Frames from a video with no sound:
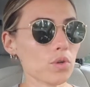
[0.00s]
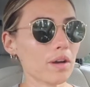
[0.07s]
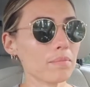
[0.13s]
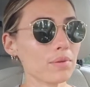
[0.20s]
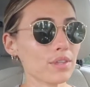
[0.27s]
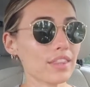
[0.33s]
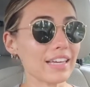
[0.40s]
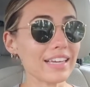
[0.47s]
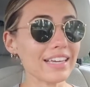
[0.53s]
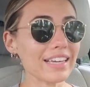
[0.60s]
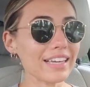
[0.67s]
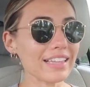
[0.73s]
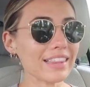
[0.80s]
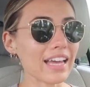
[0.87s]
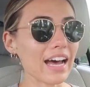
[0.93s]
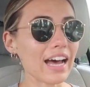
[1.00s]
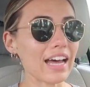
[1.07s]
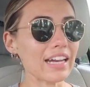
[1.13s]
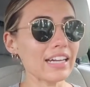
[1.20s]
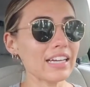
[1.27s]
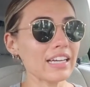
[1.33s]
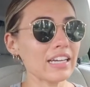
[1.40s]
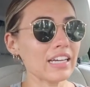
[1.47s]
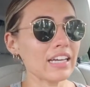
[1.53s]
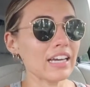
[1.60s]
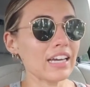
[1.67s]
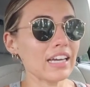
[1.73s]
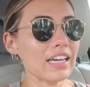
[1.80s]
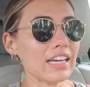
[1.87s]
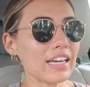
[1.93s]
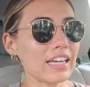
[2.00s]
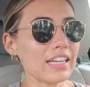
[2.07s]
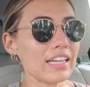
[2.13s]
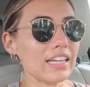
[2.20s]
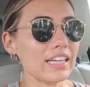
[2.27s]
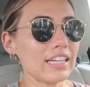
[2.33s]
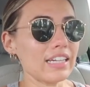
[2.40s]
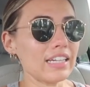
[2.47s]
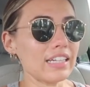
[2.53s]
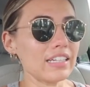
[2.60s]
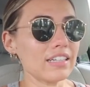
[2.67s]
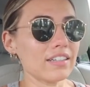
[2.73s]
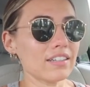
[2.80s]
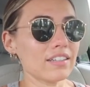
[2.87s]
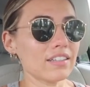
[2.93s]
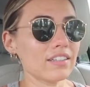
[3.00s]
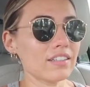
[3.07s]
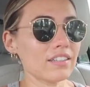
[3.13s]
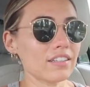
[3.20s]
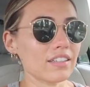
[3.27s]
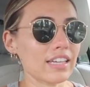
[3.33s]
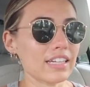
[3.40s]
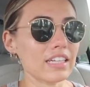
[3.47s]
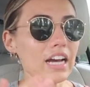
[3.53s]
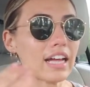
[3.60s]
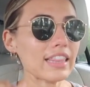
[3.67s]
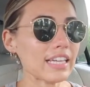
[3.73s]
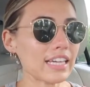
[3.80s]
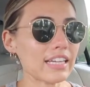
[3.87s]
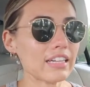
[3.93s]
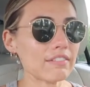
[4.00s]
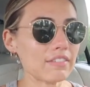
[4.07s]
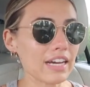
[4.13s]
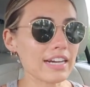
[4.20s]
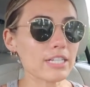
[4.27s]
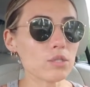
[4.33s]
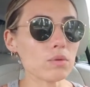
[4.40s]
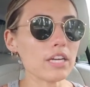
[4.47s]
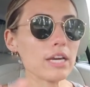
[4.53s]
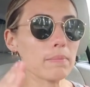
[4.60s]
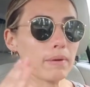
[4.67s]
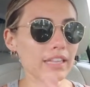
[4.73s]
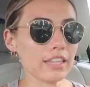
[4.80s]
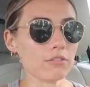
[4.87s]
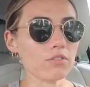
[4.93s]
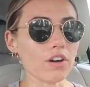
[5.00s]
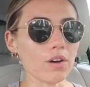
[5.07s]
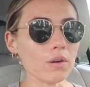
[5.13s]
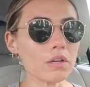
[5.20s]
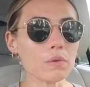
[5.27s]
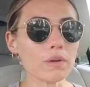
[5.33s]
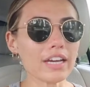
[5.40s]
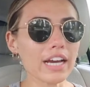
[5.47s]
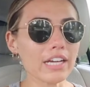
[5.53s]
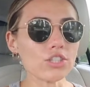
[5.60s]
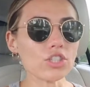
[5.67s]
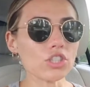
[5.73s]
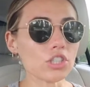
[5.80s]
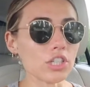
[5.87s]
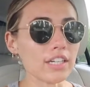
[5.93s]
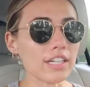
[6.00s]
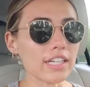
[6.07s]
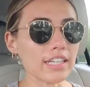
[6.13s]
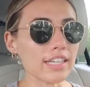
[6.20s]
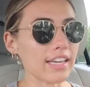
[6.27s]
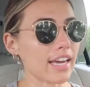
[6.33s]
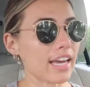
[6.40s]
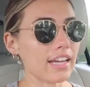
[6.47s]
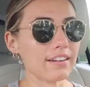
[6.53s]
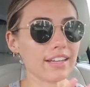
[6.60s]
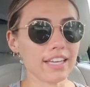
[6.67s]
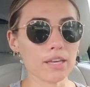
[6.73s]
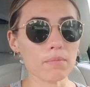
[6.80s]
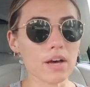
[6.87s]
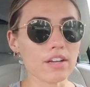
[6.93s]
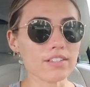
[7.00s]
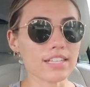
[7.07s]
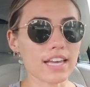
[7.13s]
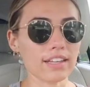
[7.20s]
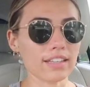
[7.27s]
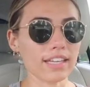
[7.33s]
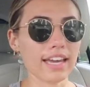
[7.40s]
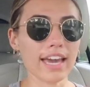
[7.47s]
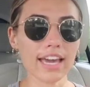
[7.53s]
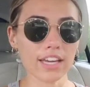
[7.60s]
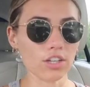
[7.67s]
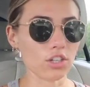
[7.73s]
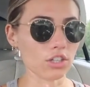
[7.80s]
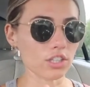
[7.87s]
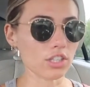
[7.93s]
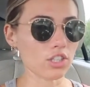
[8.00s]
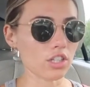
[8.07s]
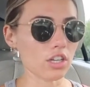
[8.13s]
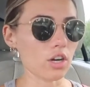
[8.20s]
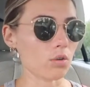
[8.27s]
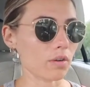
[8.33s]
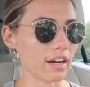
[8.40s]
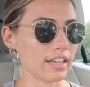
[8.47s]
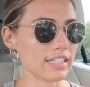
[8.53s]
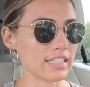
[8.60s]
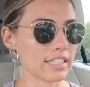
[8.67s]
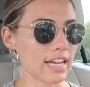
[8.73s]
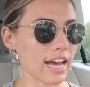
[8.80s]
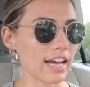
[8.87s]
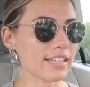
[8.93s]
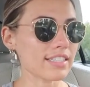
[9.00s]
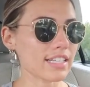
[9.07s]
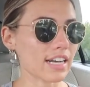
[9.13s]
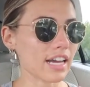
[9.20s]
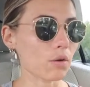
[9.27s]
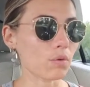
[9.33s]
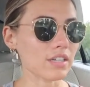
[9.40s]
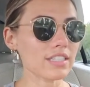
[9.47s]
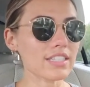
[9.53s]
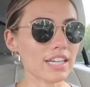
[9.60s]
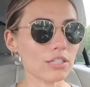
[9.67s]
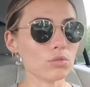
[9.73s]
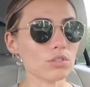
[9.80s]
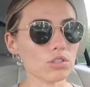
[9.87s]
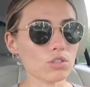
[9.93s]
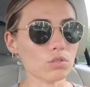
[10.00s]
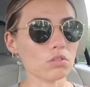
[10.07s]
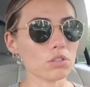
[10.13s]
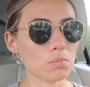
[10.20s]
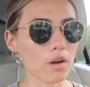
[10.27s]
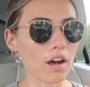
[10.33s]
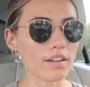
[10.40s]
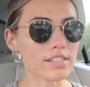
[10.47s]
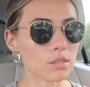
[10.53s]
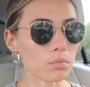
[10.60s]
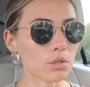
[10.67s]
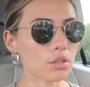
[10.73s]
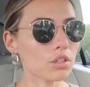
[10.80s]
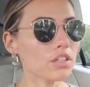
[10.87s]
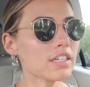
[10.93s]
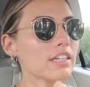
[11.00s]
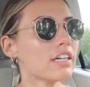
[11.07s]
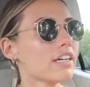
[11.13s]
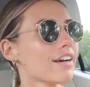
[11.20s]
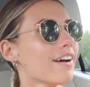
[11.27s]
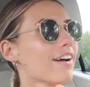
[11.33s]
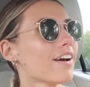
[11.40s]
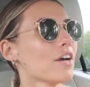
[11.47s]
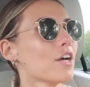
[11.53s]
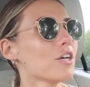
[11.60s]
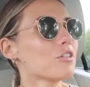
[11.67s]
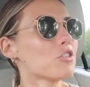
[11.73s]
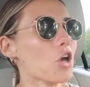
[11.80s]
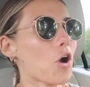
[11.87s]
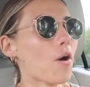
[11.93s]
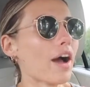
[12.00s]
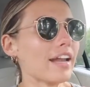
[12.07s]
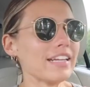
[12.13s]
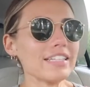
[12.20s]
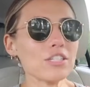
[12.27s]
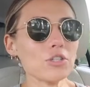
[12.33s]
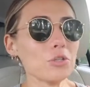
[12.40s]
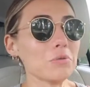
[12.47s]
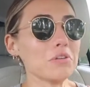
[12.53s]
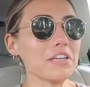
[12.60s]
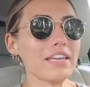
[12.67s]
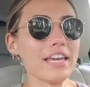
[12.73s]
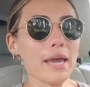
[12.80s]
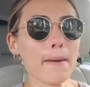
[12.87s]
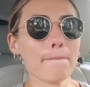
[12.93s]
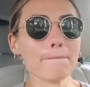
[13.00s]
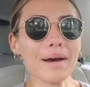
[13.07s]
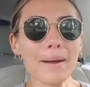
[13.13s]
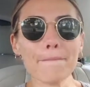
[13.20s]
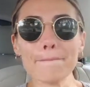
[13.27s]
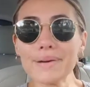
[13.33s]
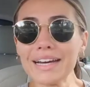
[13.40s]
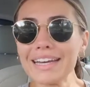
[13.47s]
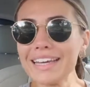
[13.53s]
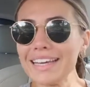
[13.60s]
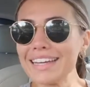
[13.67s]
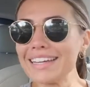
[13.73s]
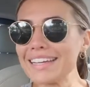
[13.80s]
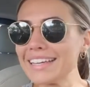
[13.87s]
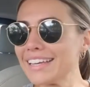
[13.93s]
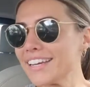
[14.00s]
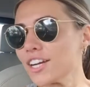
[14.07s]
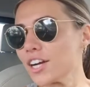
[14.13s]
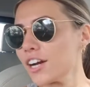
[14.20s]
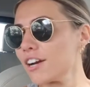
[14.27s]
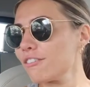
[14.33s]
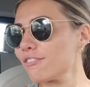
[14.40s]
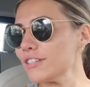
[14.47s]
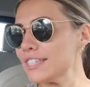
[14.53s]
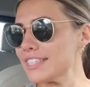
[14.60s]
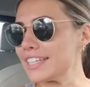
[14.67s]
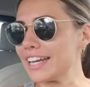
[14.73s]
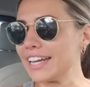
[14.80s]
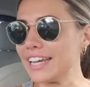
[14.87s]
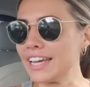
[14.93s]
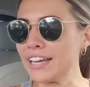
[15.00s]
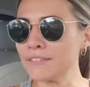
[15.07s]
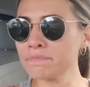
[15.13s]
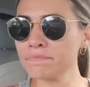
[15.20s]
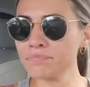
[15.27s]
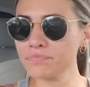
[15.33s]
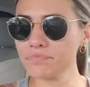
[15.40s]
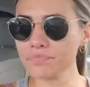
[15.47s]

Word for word: So I'm thinking that in like not the end of next week, but the following week, I should get an email saying like, hey, you're good to go, ready to test. And I wanna schedule as soon as possible. So I need to get my butt in gear for studying.